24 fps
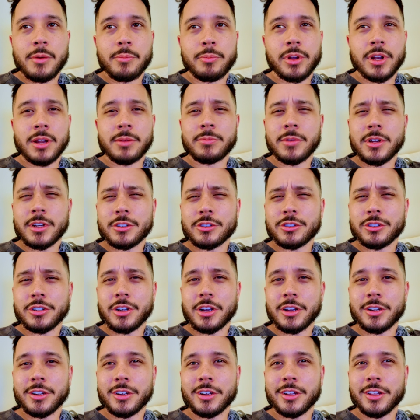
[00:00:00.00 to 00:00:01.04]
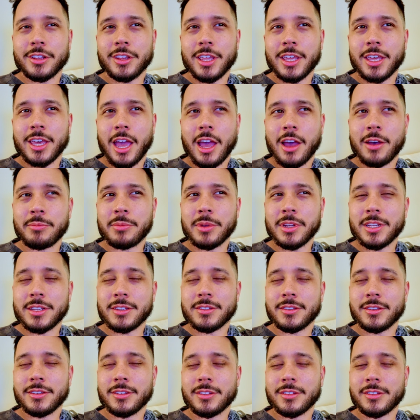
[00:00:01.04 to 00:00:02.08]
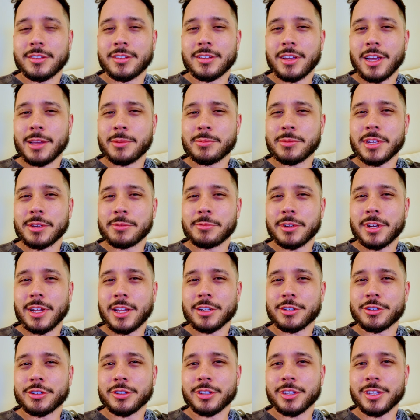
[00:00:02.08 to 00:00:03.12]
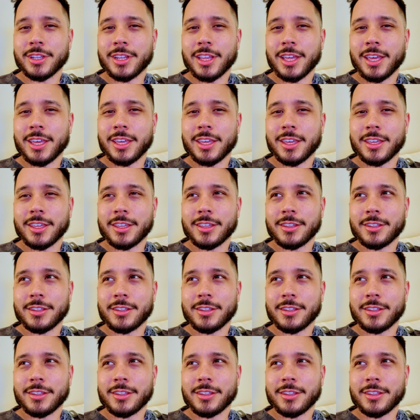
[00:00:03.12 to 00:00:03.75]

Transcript: but I'm not sure like how many times I would actually like